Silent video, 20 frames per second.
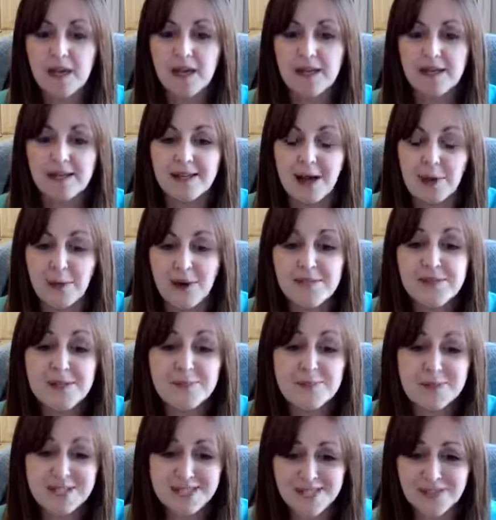Now I've
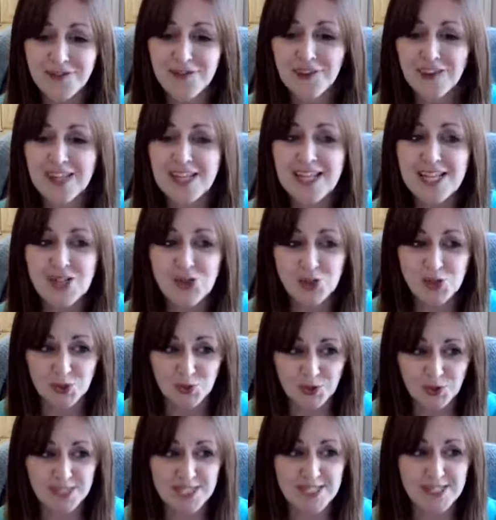specifically
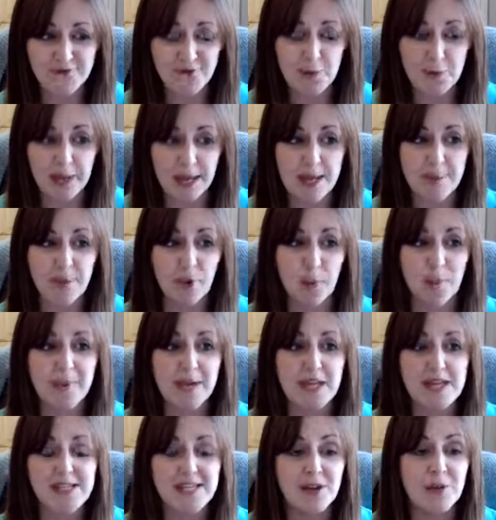done this for people
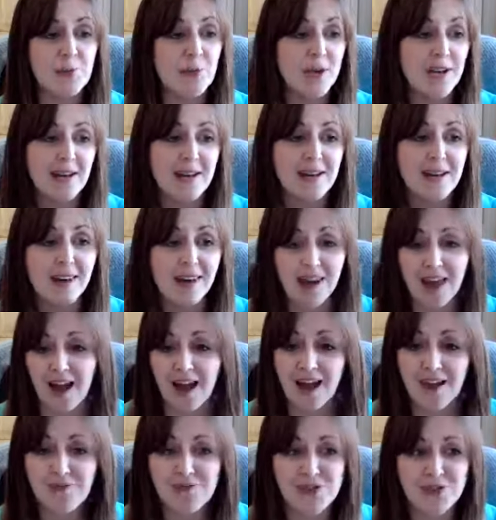because I've been
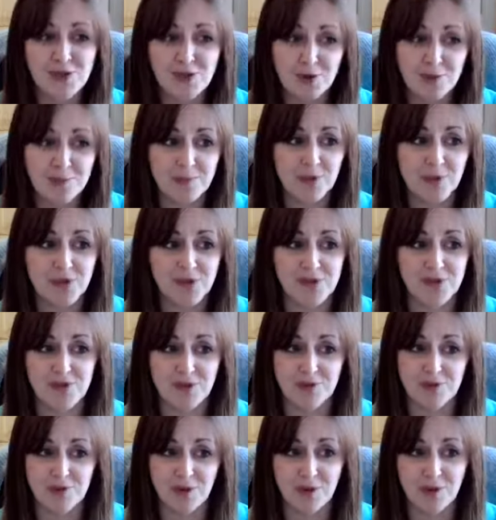live so much
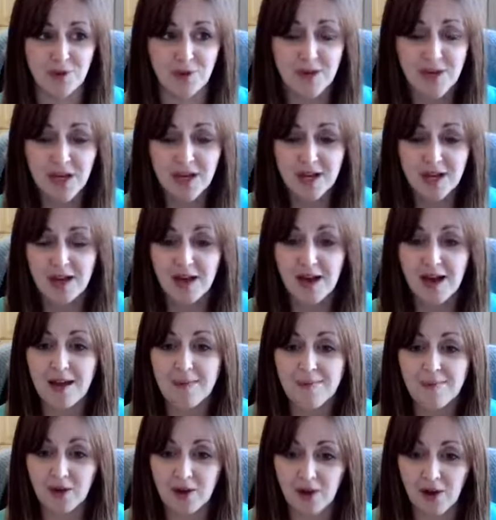through
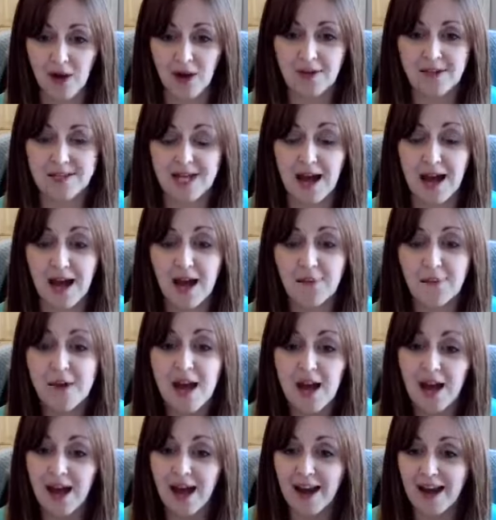lockdown,
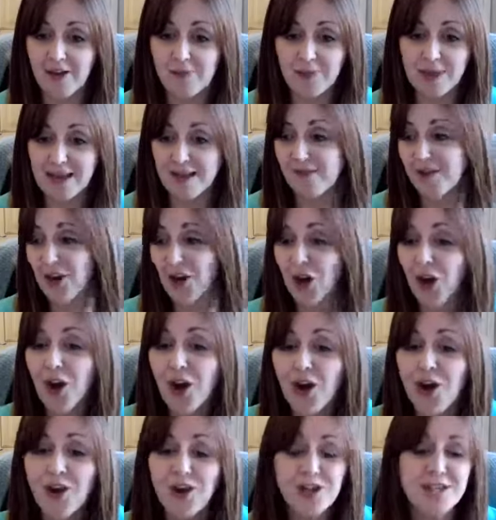and I've been giving
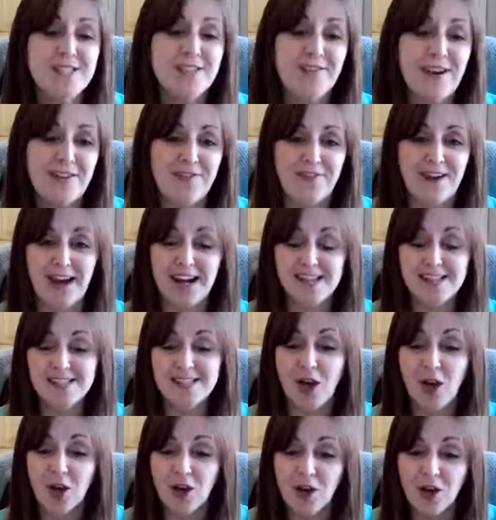loads of advice,
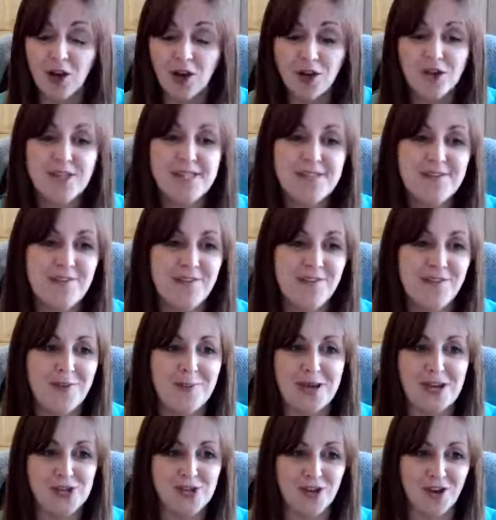loads of
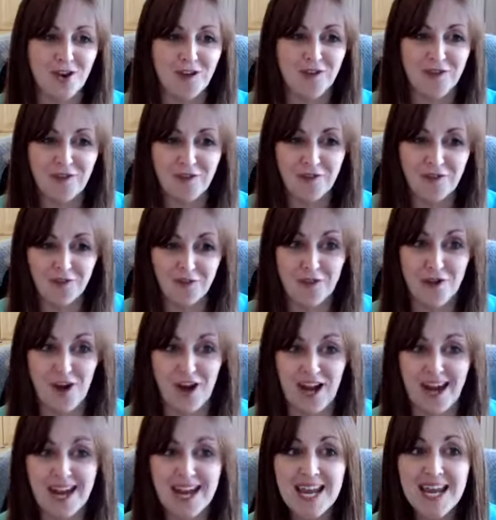information for
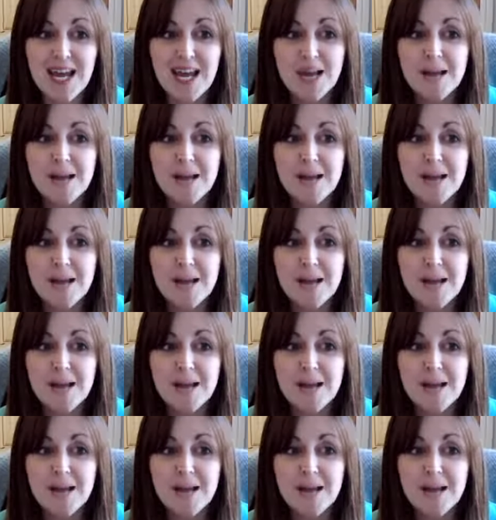free.